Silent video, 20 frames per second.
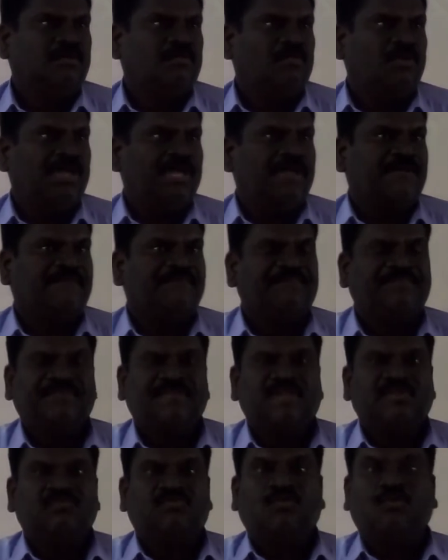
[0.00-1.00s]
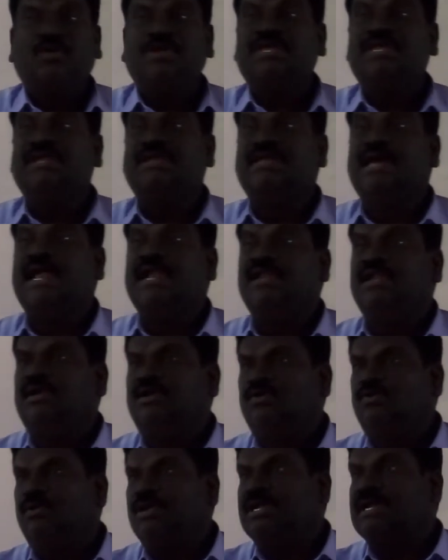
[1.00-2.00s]
Okay, so he
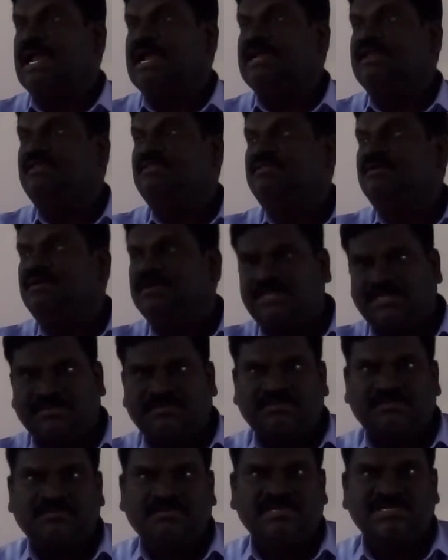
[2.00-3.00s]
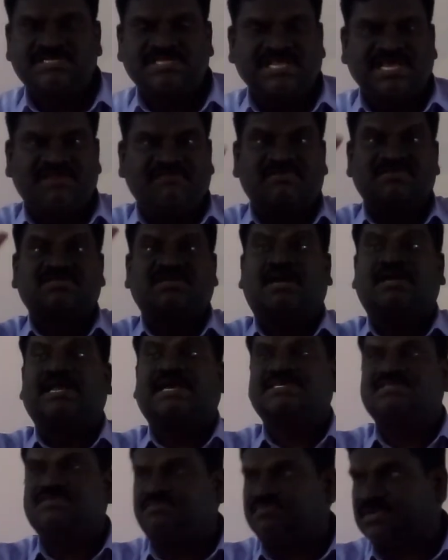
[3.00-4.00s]
died during 1930. His theory was not
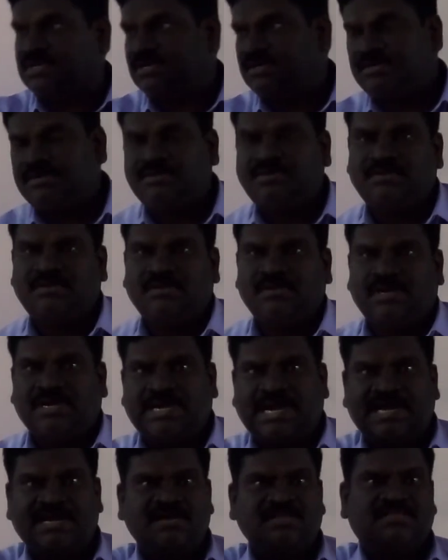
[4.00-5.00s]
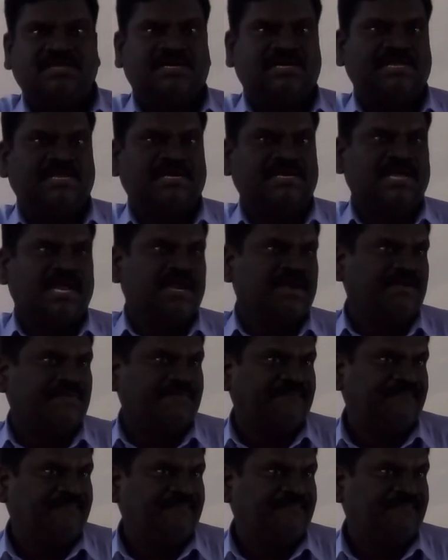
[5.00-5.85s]
accepted. 1930 he died.